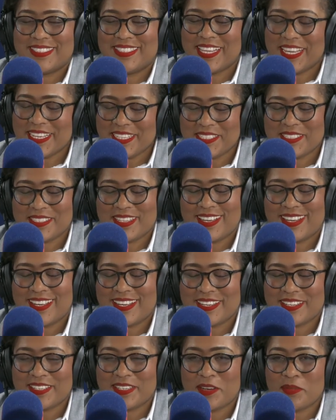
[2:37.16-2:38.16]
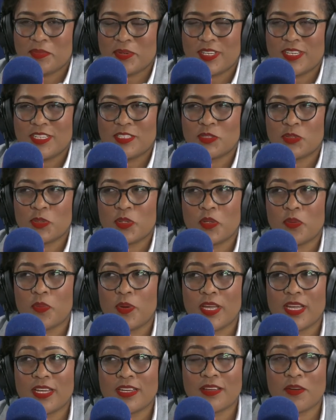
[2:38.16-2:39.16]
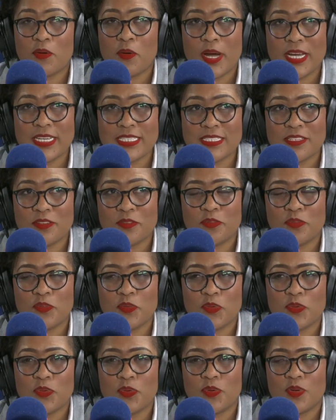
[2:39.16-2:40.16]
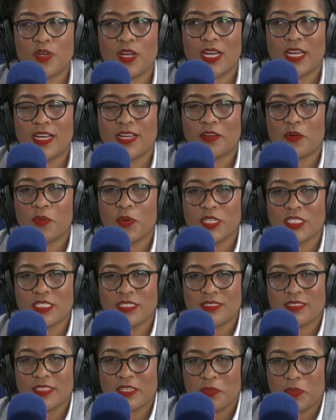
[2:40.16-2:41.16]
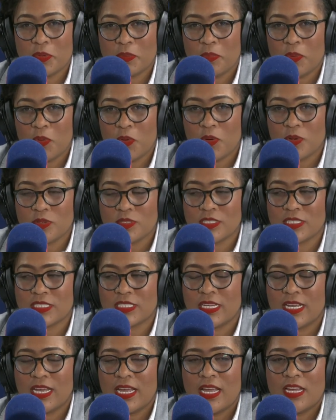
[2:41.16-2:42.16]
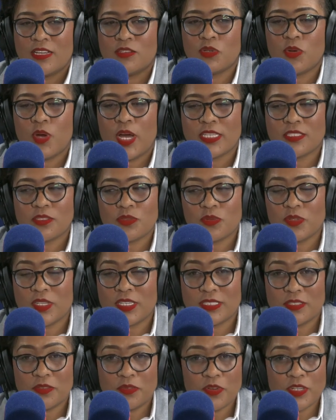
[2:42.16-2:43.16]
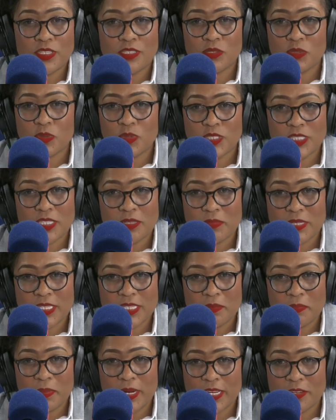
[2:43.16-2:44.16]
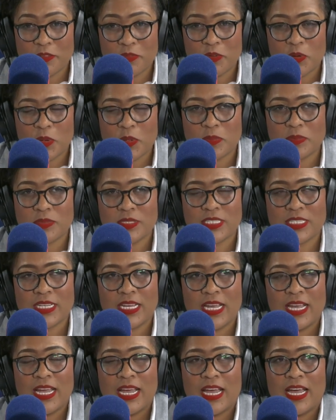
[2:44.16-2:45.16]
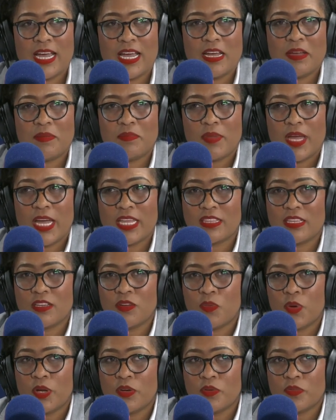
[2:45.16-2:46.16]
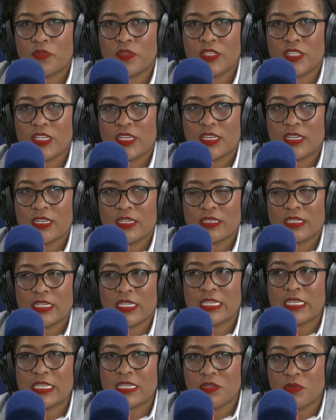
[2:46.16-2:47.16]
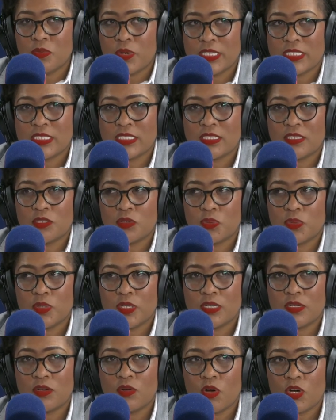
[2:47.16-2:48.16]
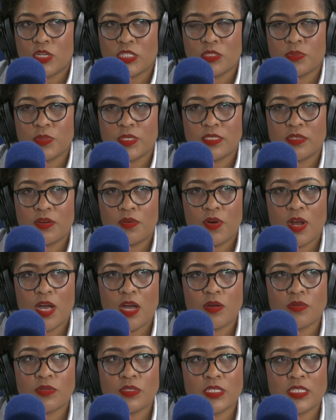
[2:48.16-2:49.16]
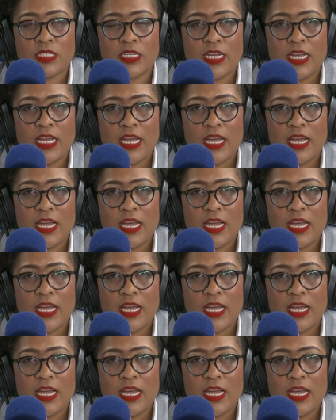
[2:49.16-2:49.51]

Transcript: Thanks, Relebogile. So there were quite a few questions that were posed to us through the different social media platforms. I think one of the key ones that we got was around